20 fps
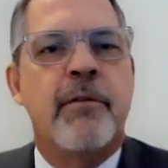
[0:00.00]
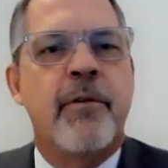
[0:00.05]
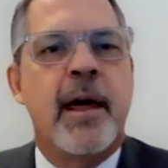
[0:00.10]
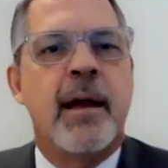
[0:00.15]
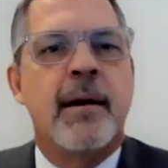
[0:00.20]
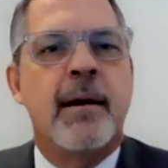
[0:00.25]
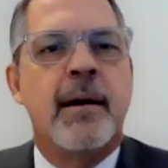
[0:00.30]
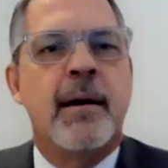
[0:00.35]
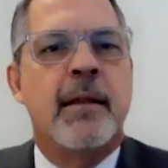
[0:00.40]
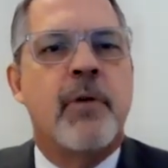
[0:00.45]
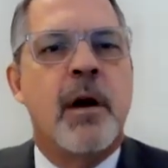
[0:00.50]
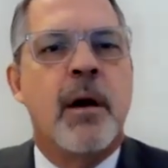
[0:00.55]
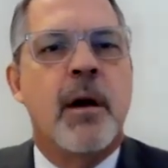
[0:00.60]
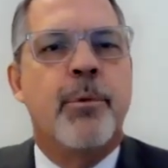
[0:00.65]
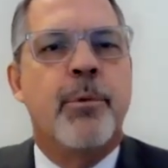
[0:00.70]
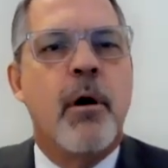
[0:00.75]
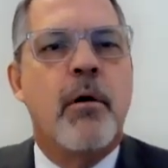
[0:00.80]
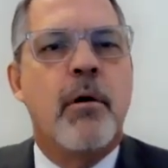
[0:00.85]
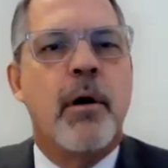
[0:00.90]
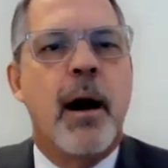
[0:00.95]
for that 9th
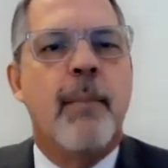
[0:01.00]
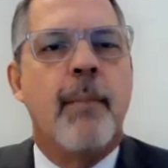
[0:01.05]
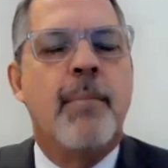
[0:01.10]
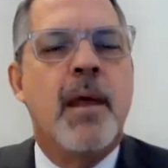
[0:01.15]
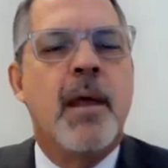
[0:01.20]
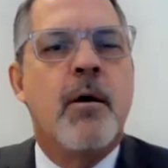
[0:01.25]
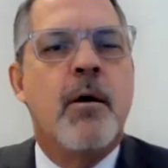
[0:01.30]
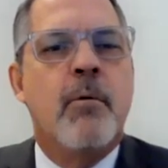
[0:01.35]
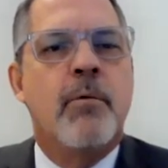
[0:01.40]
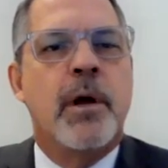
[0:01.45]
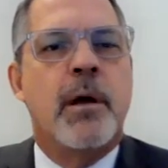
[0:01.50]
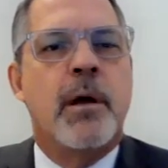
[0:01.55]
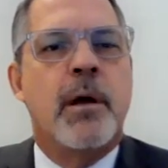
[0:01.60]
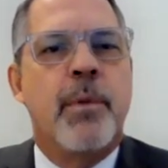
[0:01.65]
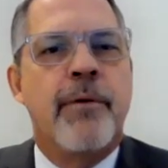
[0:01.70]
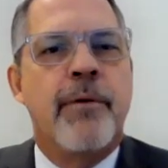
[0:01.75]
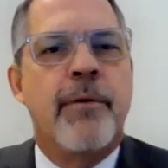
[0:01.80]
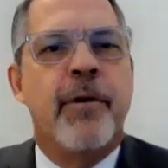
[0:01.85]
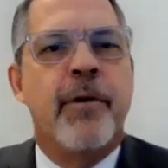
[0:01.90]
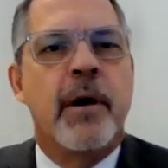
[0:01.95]
grade program. We can
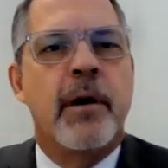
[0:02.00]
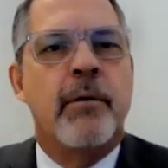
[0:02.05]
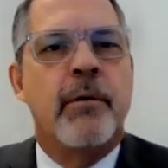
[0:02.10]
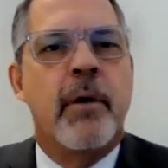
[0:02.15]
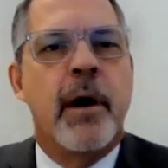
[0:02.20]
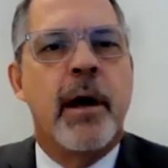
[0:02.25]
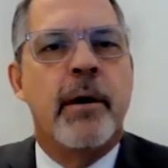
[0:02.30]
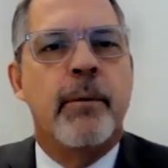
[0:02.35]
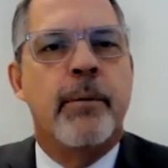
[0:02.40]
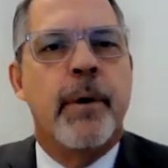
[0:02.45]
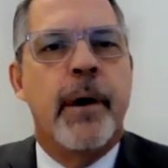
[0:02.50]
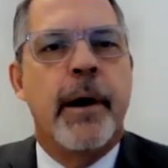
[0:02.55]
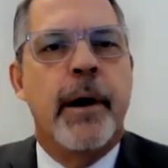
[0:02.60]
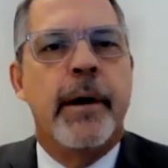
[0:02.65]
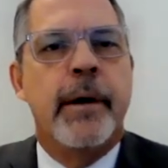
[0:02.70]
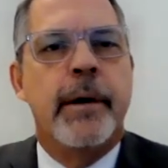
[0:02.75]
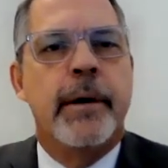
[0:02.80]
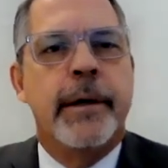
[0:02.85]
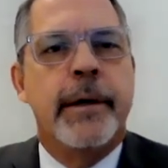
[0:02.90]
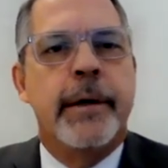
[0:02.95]
be funded right
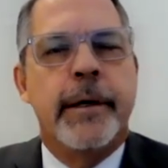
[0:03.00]
away.